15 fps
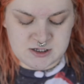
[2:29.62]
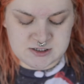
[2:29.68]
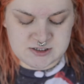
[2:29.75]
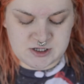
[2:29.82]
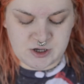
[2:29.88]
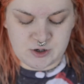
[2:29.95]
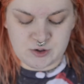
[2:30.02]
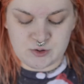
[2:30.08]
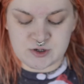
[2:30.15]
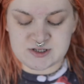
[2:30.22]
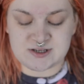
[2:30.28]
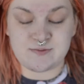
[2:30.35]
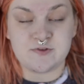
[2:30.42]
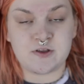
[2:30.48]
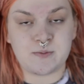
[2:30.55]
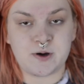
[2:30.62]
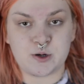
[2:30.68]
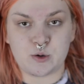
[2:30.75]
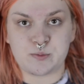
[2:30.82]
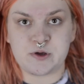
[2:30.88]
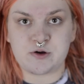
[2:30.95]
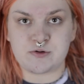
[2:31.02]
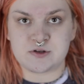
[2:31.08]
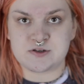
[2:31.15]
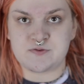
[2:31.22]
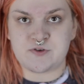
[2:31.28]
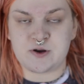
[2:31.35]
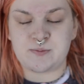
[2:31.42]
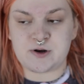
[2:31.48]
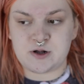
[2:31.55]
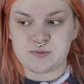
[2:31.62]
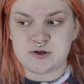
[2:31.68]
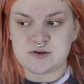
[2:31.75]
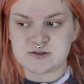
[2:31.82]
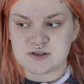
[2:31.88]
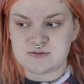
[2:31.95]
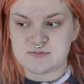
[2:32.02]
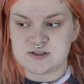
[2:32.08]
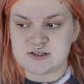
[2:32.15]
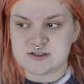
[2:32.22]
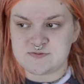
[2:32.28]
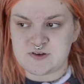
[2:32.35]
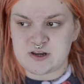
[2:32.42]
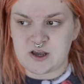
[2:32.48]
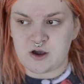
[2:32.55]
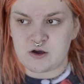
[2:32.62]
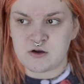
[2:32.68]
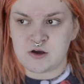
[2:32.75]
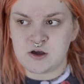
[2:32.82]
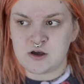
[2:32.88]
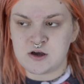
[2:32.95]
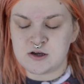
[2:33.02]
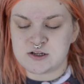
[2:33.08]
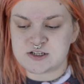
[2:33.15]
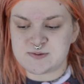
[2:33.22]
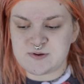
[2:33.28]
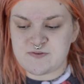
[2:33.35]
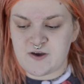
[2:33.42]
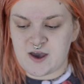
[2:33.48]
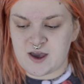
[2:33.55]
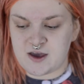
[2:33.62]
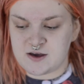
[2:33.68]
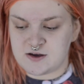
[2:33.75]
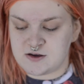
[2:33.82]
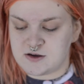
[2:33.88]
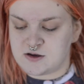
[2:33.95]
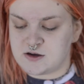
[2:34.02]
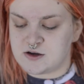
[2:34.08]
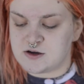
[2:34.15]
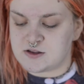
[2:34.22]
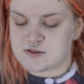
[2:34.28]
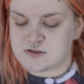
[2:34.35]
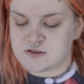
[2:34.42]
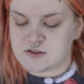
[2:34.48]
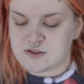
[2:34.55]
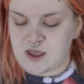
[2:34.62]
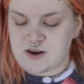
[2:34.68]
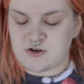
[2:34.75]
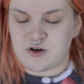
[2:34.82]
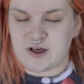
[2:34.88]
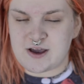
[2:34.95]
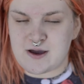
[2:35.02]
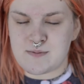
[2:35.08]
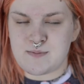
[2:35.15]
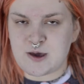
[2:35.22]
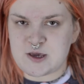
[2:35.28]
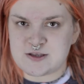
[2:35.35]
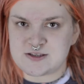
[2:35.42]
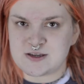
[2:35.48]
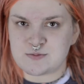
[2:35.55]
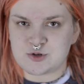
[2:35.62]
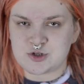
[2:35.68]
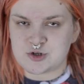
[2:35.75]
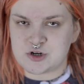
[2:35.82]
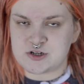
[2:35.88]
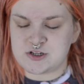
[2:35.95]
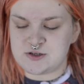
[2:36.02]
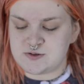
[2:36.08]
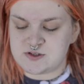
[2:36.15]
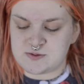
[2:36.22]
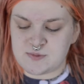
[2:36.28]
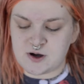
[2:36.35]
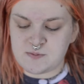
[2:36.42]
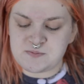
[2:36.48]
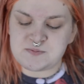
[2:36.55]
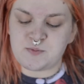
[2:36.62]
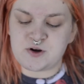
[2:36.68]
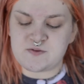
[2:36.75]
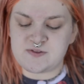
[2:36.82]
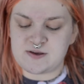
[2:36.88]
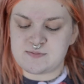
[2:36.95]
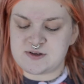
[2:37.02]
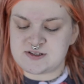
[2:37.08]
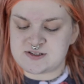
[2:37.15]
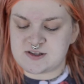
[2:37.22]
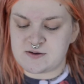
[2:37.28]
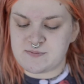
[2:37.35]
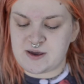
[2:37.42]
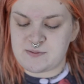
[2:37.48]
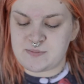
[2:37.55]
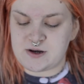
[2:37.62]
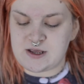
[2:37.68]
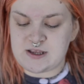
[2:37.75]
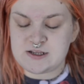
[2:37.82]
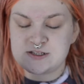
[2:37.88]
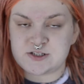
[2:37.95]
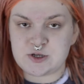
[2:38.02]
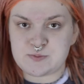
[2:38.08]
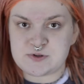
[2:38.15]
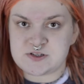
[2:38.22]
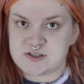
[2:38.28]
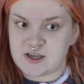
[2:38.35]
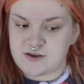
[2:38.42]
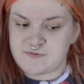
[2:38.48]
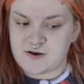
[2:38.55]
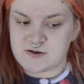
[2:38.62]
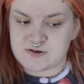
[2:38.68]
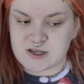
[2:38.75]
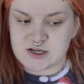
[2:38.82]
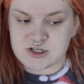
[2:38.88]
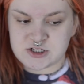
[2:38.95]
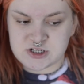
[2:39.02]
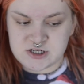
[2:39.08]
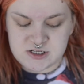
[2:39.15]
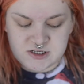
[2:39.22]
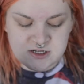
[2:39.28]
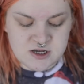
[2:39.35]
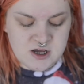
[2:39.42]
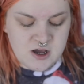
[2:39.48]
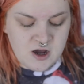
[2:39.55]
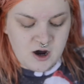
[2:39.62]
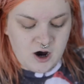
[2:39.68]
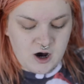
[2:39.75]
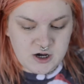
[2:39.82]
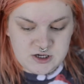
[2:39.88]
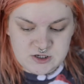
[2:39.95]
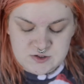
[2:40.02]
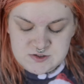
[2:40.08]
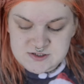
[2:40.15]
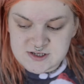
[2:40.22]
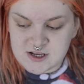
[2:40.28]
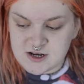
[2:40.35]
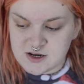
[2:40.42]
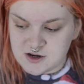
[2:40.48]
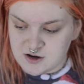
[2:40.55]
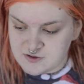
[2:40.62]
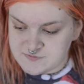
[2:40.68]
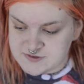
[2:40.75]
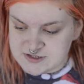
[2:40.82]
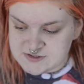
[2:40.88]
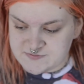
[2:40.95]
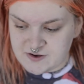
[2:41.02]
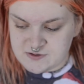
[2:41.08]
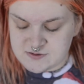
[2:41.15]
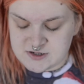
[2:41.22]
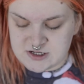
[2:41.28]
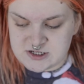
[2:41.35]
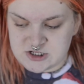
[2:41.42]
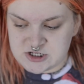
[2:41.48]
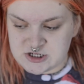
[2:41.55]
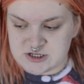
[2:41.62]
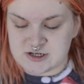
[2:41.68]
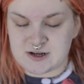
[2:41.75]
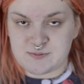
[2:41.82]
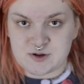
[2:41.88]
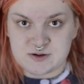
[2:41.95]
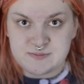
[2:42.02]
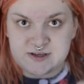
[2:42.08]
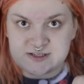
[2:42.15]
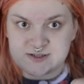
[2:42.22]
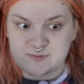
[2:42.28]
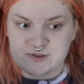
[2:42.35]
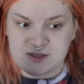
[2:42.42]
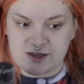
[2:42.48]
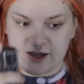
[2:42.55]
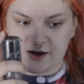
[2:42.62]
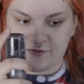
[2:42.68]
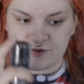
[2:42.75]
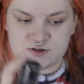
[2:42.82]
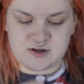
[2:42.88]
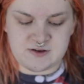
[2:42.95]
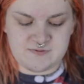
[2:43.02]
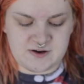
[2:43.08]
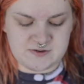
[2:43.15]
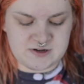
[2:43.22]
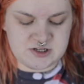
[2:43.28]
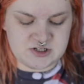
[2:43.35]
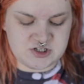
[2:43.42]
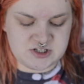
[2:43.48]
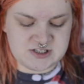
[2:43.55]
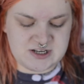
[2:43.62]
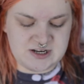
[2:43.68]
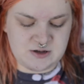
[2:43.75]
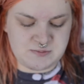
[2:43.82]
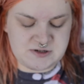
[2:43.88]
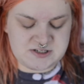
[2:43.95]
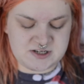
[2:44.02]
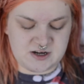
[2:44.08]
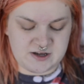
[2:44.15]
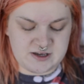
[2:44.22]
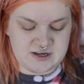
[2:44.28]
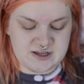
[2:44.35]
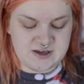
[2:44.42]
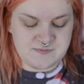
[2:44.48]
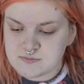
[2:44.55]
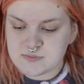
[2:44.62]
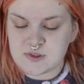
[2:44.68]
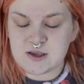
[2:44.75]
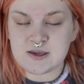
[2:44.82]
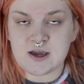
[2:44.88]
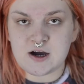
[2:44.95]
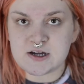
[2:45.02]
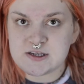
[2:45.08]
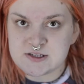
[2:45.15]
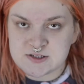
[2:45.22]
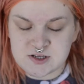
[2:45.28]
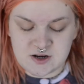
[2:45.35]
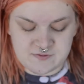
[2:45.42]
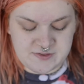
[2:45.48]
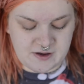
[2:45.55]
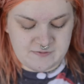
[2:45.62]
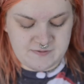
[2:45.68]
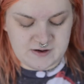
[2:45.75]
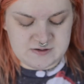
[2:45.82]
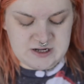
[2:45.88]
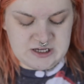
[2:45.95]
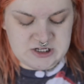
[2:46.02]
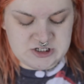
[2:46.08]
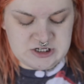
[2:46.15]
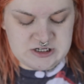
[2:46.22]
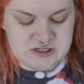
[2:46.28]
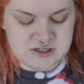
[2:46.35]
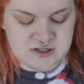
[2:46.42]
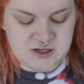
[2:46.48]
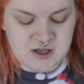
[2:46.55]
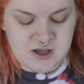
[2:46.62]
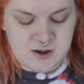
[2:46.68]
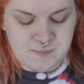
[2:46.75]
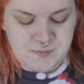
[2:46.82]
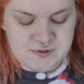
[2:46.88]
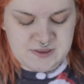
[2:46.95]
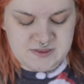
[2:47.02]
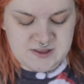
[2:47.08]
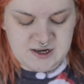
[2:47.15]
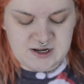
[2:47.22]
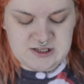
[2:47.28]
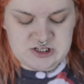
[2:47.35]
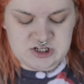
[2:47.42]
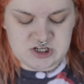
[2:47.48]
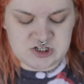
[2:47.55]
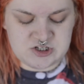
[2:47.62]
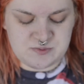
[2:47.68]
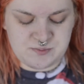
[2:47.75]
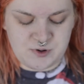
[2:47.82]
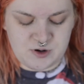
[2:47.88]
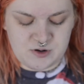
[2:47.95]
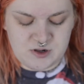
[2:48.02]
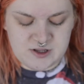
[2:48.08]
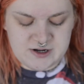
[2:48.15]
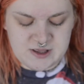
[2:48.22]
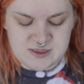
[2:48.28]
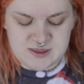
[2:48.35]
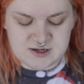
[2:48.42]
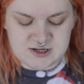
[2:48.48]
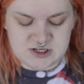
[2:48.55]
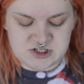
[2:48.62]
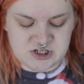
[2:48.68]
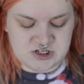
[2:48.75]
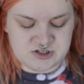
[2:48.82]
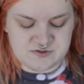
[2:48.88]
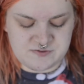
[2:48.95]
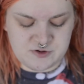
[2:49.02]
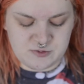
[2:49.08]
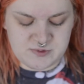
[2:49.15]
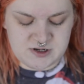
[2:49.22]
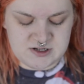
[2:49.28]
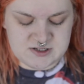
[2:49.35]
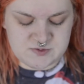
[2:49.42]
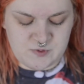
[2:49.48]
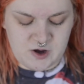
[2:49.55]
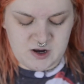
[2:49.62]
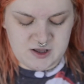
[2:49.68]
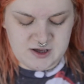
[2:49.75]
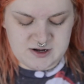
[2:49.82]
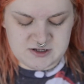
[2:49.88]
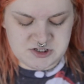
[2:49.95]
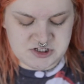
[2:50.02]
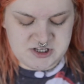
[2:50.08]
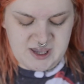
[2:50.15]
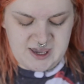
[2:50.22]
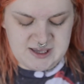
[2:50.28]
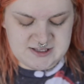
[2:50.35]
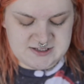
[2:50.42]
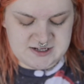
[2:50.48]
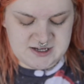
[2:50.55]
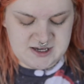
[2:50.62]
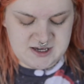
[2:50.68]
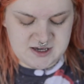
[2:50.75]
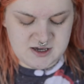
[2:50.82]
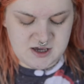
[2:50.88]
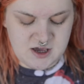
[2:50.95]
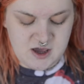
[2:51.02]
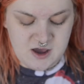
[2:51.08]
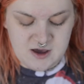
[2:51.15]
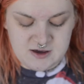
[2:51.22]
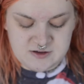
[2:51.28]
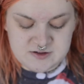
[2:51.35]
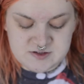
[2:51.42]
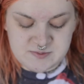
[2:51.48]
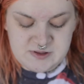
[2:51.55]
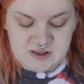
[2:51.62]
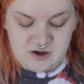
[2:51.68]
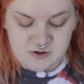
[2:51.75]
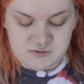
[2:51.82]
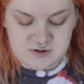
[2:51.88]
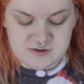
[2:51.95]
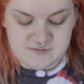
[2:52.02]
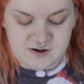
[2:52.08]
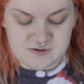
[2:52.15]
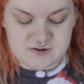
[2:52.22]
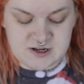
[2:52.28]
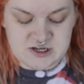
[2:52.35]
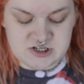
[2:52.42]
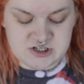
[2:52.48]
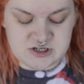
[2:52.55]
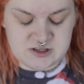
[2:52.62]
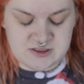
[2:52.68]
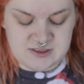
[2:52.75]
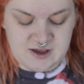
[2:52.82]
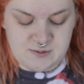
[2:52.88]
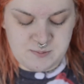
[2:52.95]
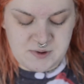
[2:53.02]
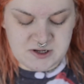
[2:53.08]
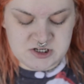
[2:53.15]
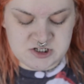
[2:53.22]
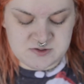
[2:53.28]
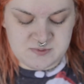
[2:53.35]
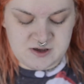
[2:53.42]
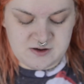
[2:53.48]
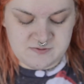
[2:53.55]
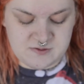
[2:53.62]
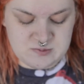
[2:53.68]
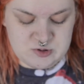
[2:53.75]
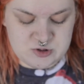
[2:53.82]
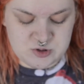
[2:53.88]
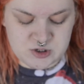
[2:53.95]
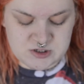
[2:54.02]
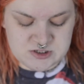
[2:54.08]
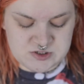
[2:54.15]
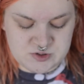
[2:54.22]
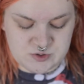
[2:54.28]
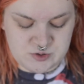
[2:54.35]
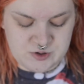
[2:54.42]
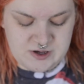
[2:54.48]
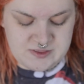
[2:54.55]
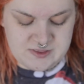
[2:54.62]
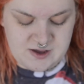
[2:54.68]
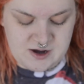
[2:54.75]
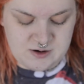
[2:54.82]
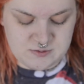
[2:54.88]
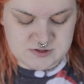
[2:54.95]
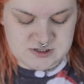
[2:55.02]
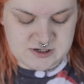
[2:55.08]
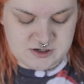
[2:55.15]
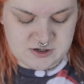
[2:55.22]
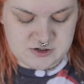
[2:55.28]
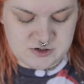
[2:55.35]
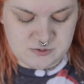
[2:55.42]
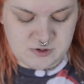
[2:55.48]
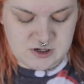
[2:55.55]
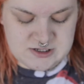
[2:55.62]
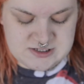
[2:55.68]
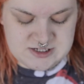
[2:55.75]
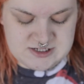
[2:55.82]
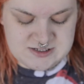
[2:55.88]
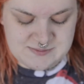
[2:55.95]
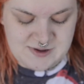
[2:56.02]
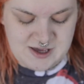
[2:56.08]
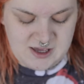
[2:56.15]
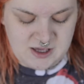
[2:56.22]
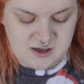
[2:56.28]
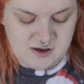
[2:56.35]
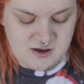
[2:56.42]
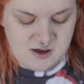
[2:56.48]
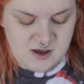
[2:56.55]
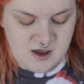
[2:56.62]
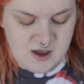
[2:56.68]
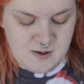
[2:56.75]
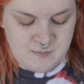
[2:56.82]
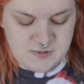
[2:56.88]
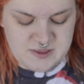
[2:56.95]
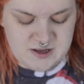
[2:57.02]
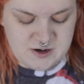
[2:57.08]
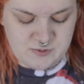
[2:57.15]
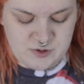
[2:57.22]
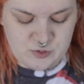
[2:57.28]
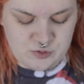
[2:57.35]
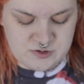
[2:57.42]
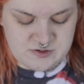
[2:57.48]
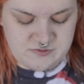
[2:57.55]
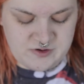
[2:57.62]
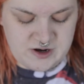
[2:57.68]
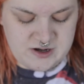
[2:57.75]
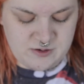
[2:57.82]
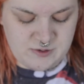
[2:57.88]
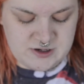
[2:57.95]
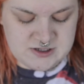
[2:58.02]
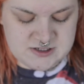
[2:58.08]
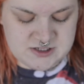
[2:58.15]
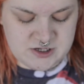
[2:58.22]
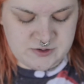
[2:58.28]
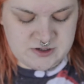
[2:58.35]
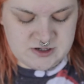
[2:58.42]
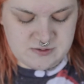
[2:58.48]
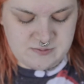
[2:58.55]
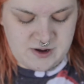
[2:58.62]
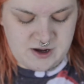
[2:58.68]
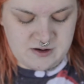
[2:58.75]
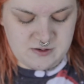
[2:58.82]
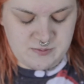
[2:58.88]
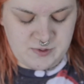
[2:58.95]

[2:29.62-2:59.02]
So some of them might not be cruelty free, but I'll be using them in this video. To be fair, they're not like amazing, I'm just trying to use them up. One of them is the Maybelline Superstay foundation. I used to love this foundation. I'm going to mix it with the Kat Von D foundation, just a little bit to lighten it. Yeah, I used to love that foundation, but then they like changed the bottle, and I think they changed the formula as well, and I just hated it. It used to be the only foundation that matched me from drugstore, and that was like good quality to me. But then I went cruelty free anyway, so it didn't matter.